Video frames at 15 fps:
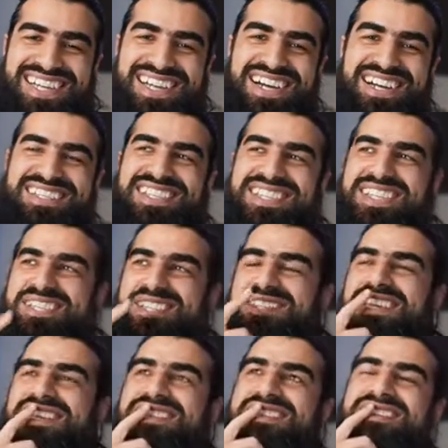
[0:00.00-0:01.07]
I was thinking
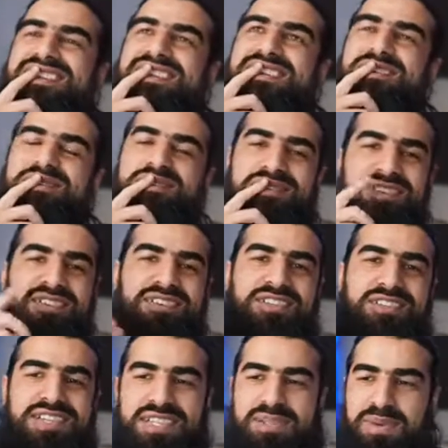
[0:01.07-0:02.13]
shed. I go, I've got a
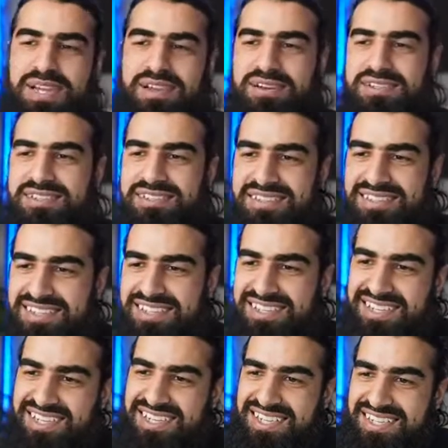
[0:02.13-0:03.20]
shed in the back garden.
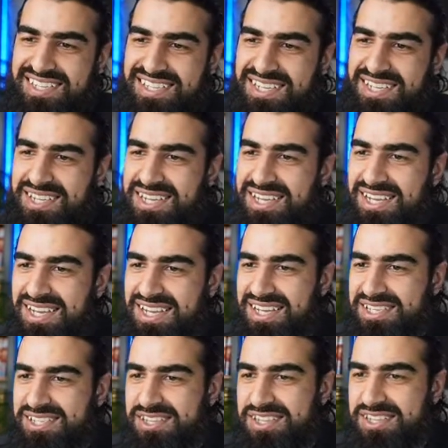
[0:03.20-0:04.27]
Uh,
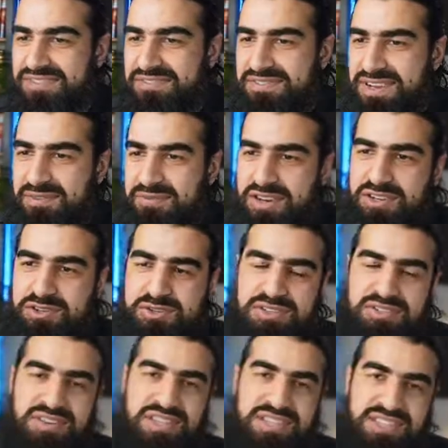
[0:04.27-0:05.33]
Sharif, uh, very good,
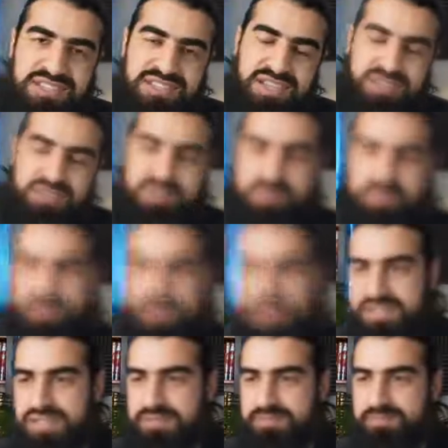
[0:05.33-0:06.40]
Ra'is. Thank you very much for
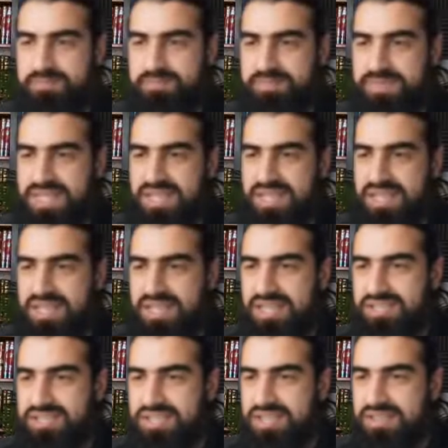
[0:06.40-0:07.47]
asking. Uh,
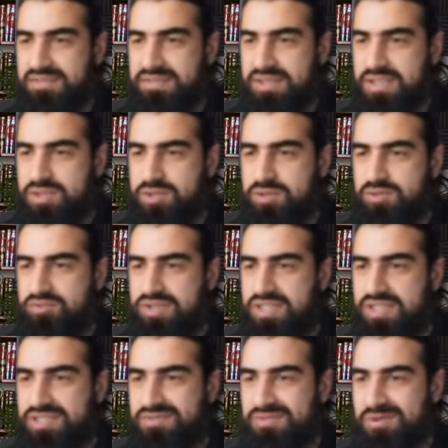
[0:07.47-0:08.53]
Sharif, uh, two
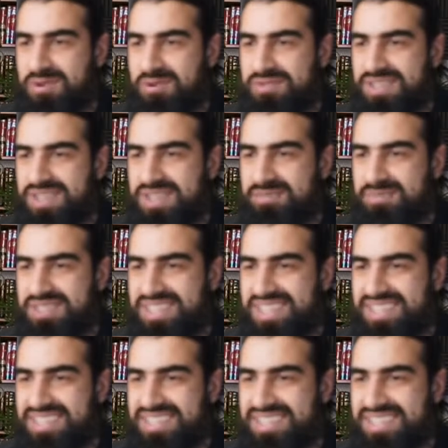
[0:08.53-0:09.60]
riddles for old time's
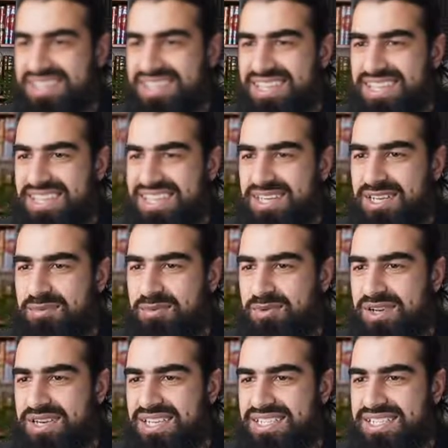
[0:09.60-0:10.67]
sake. Number
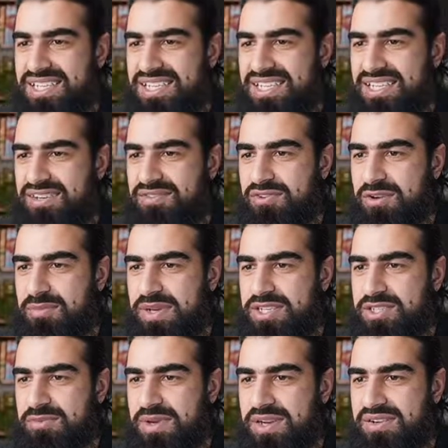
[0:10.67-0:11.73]
one, is it legal for a man
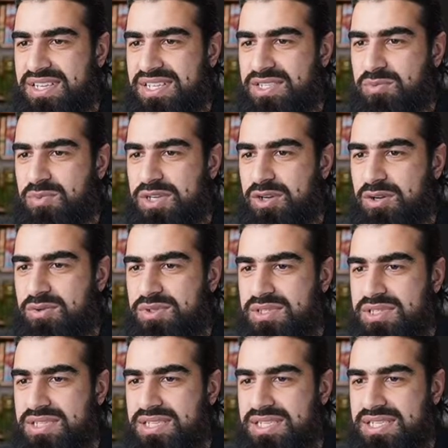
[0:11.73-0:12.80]
to marry his
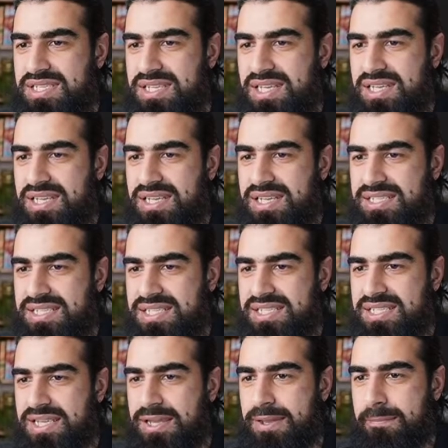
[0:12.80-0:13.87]
widow's uh,
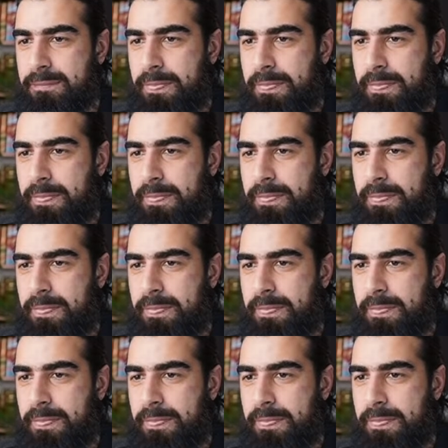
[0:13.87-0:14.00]
sister?